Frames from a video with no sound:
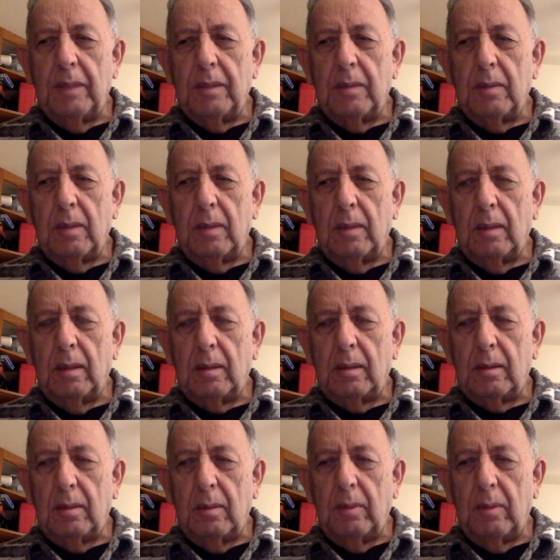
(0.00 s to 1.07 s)
around
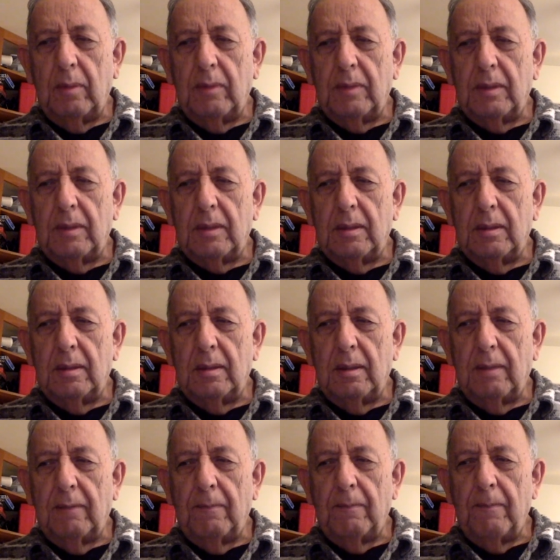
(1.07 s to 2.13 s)
October of 67.